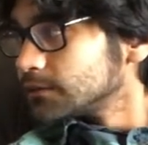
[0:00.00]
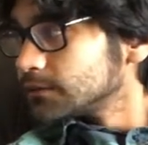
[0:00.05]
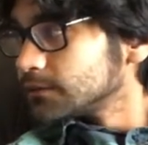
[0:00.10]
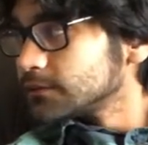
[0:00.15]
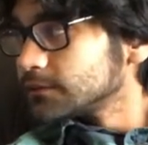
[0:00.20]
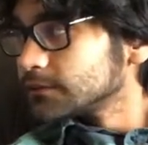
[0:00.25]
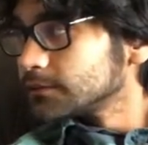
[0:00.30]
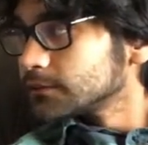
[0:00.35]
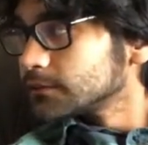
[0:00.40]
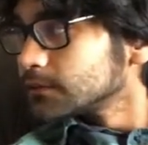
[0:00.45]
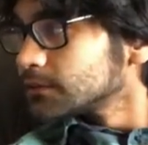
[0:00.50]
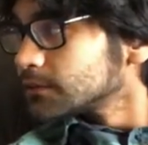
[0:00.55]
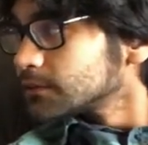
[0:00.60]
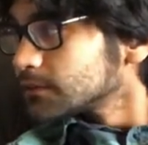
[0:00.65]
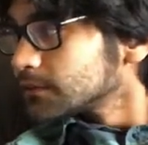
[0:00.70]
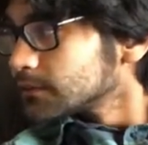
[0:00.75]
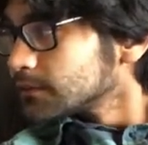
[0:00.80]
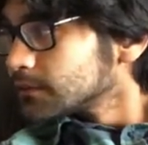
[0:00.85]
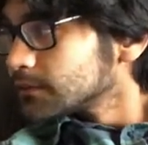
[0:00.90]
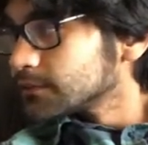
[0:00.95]

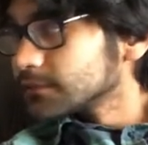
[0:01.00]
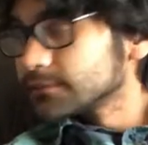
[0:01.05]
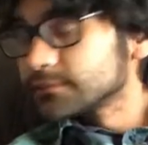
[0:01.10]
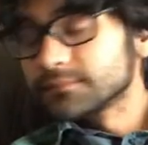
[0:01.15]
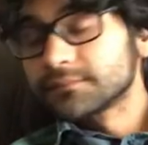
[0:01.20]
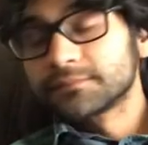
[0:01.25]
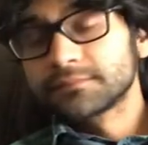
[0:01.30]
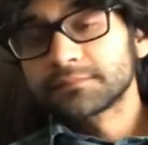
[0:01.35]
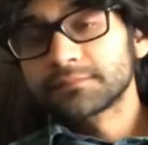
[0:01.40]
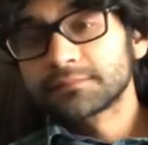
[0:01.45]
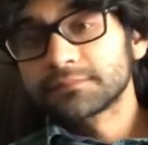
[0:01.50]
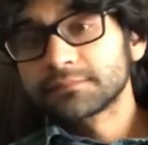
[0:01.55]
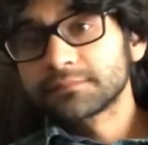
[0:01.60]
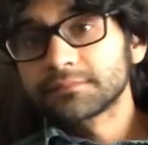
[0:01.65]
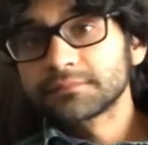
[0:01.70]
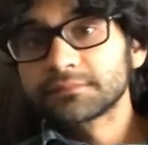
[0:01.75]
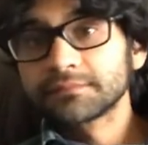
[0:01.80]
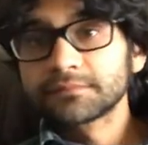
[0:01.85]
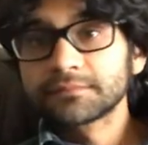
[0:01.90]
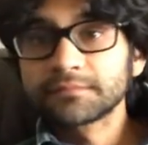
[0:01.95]

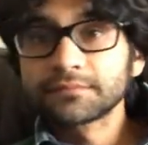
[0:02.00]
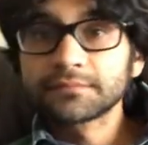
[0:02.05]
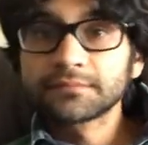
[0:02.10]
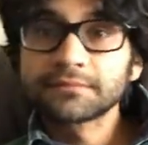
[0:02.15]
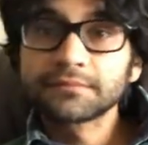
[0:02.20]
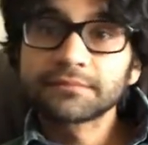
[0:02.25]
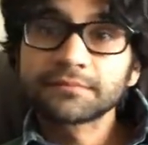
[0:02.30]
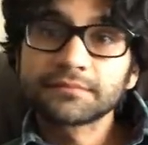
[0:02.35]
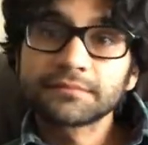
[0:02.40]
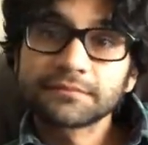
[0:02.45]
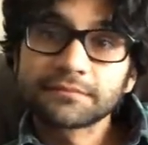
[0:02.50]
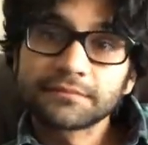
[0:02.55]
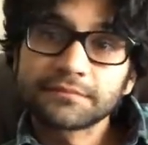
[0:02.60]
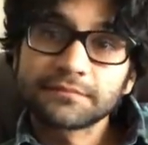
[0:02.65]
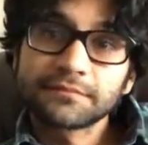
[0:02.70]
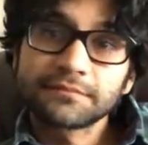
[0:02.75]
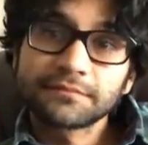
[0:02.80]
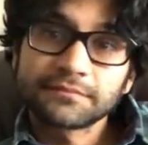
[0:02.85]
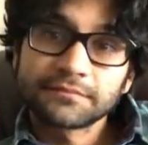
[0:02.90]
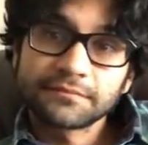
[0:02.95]

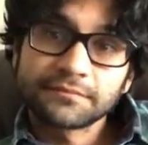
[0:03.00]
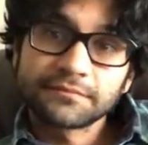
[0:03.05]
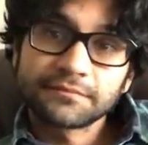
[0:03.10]
This person isn't speaking.